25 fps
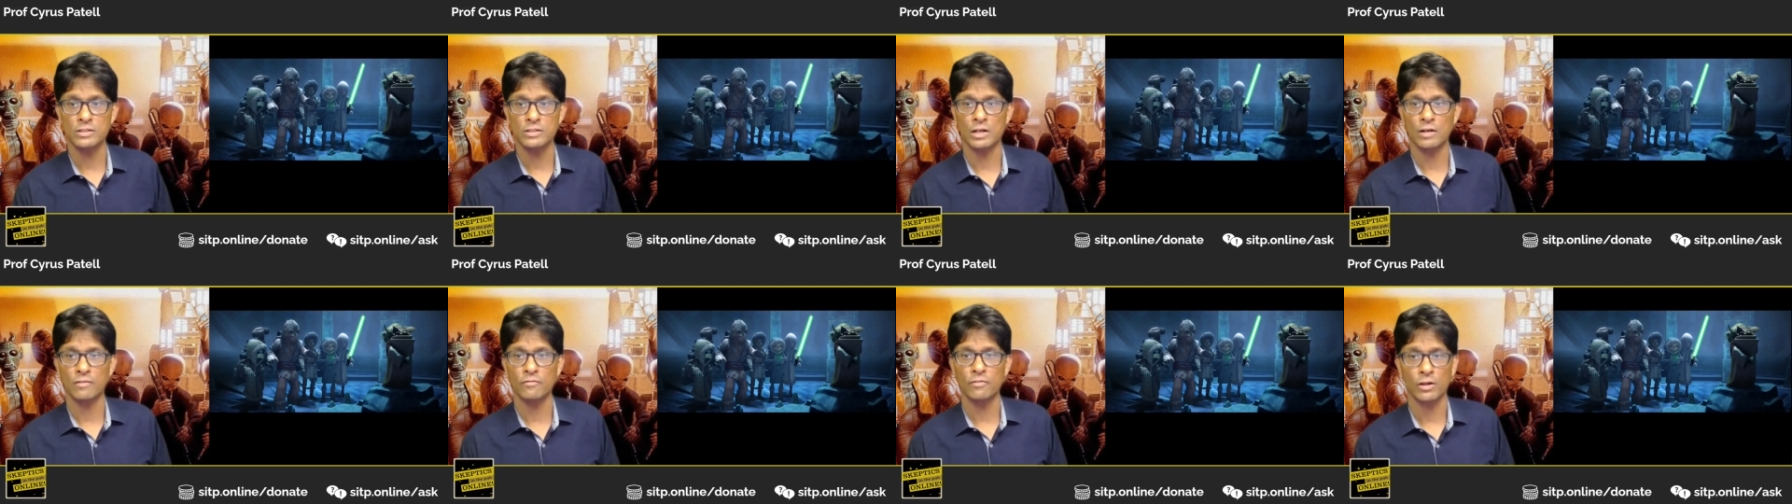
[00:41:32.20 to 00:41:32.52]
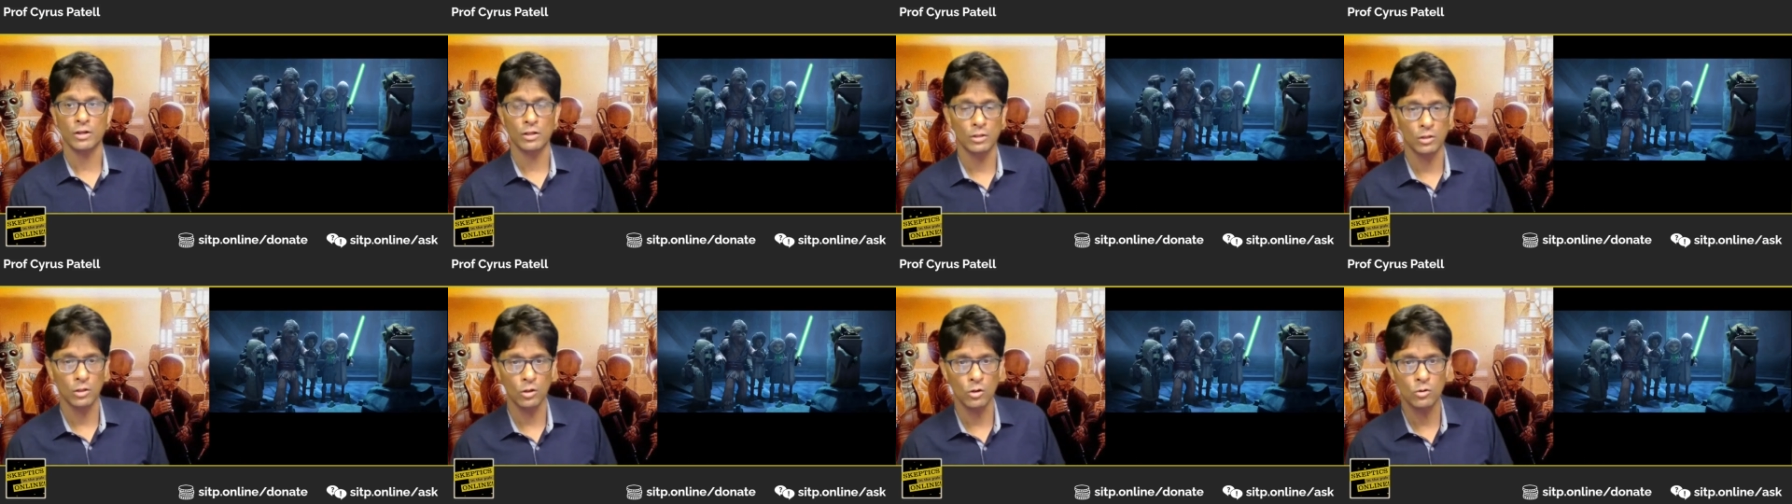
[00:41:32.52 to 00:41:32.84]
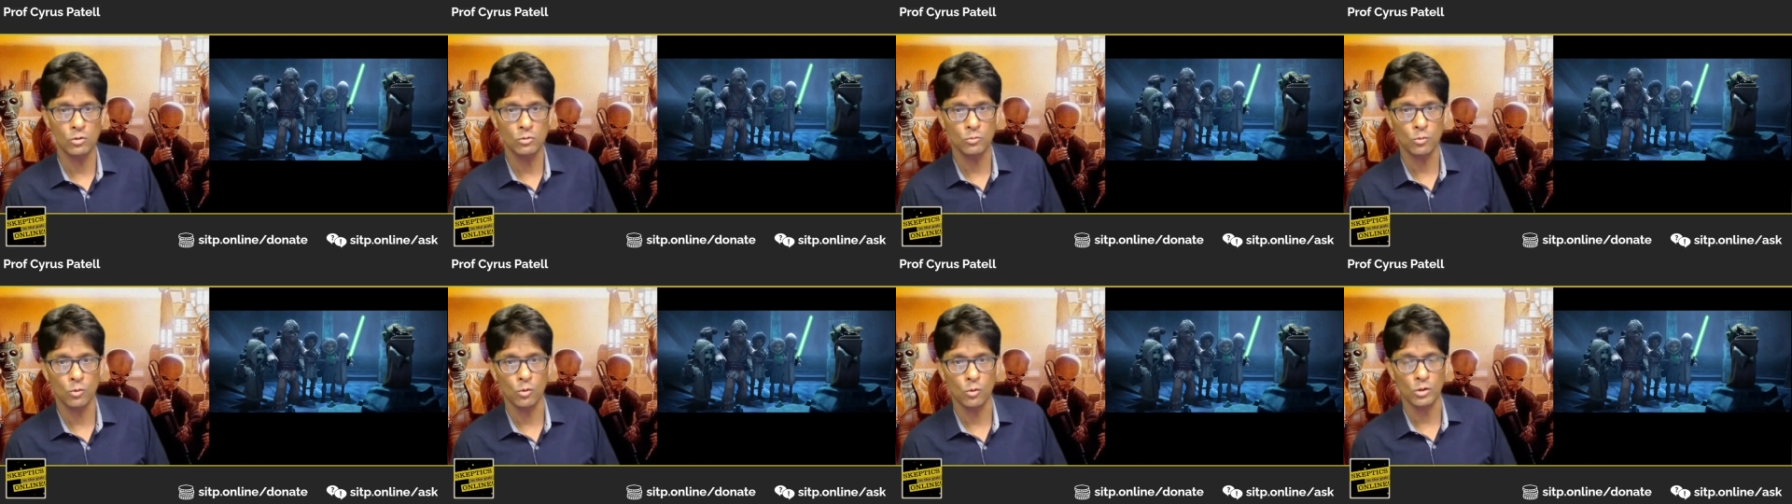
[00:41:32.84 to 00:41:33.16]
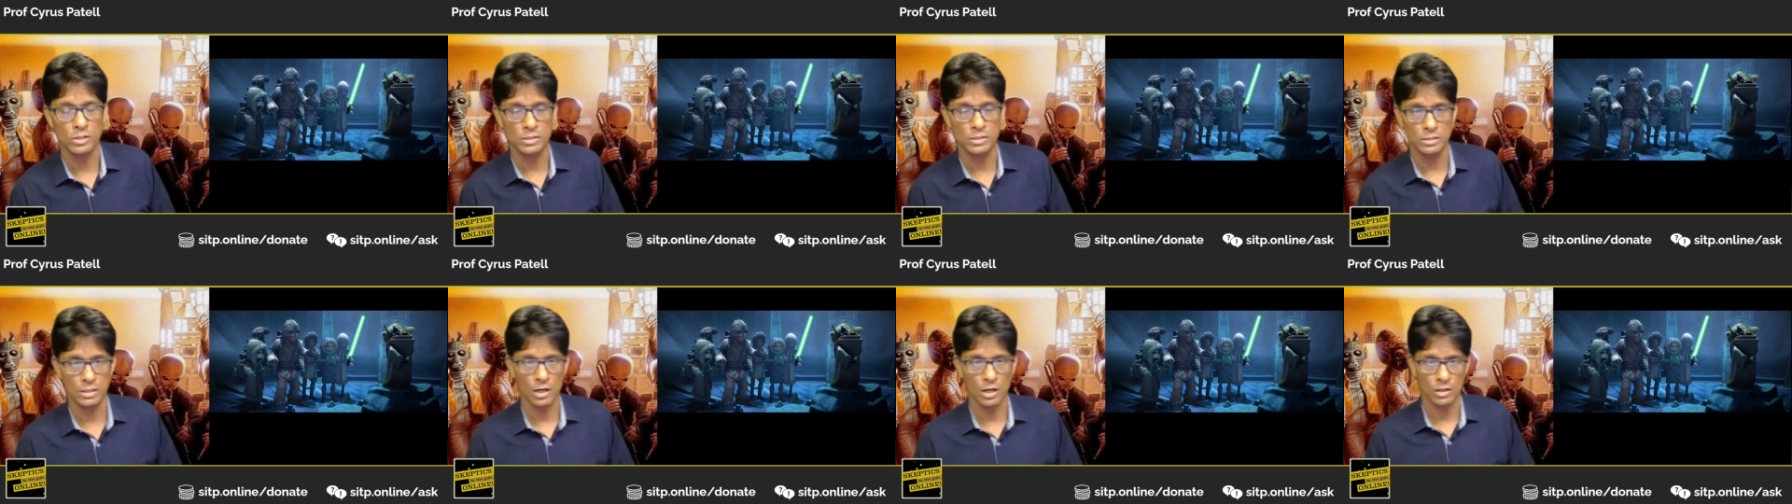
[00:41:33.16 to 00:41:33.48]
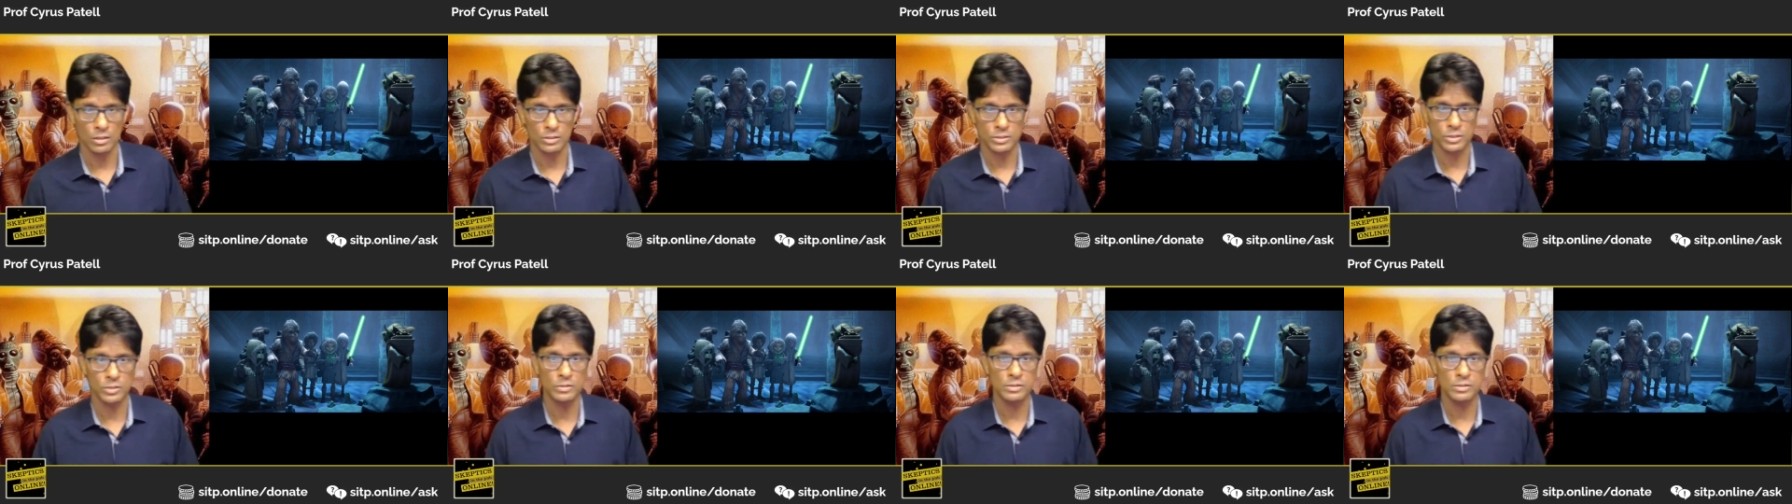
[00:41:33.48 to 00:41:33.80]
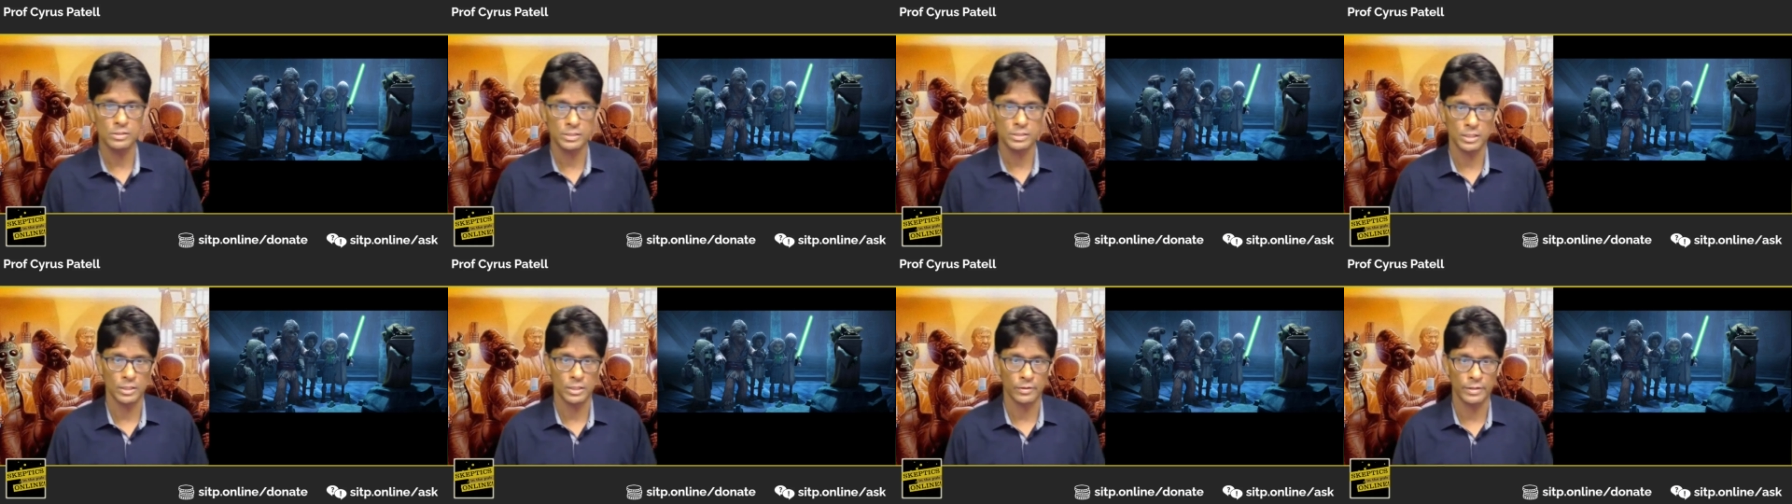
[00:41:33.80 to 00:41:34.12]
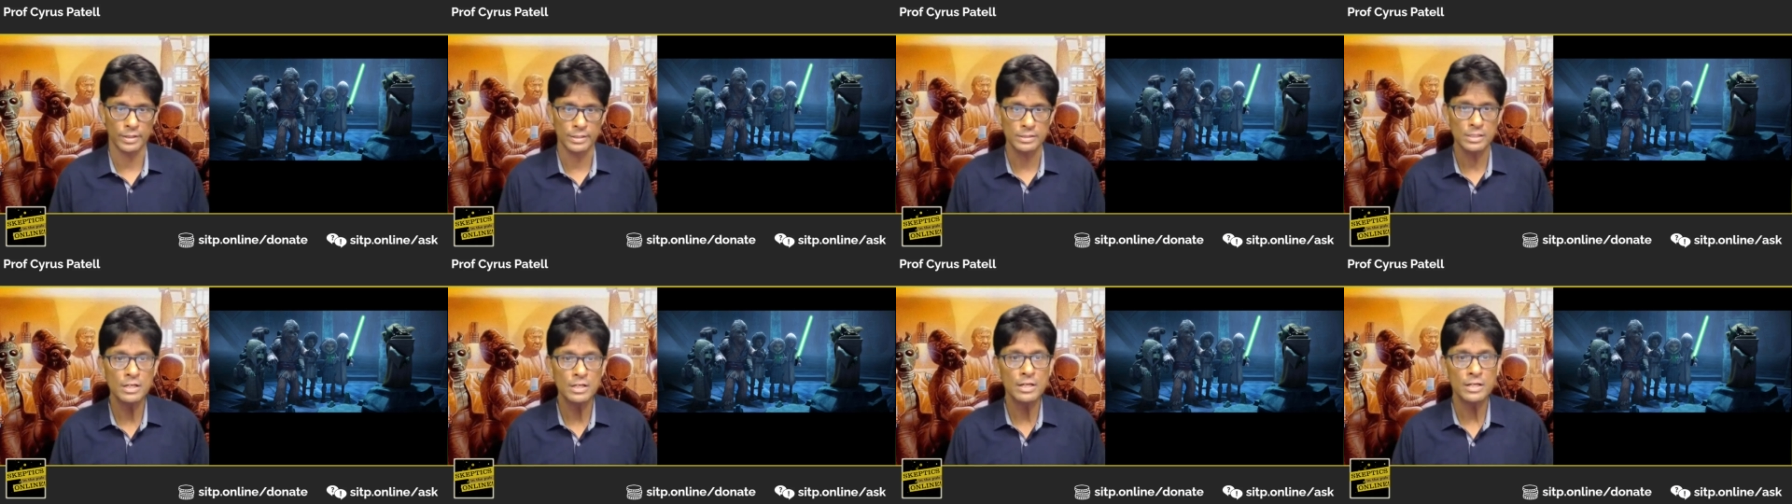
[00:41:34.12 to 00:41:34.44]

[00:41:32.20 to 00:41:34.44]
of the Clone Wars cartoon series